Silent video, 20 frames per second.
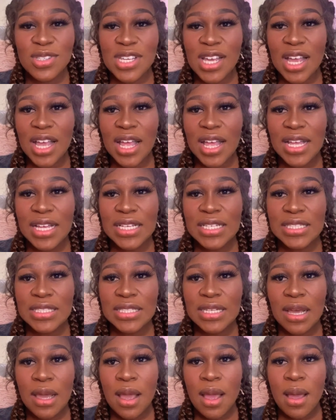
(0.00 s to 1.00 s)
Guys,
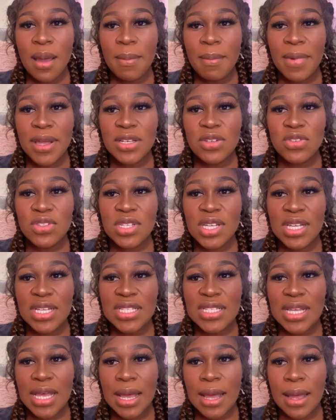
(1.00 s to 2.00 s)
my daughter
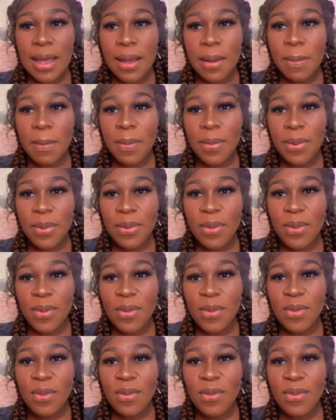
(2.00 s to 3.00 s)
is up.
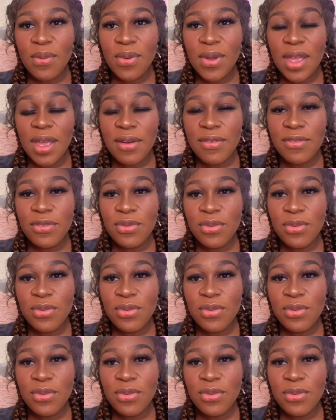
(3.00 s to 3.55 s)
We have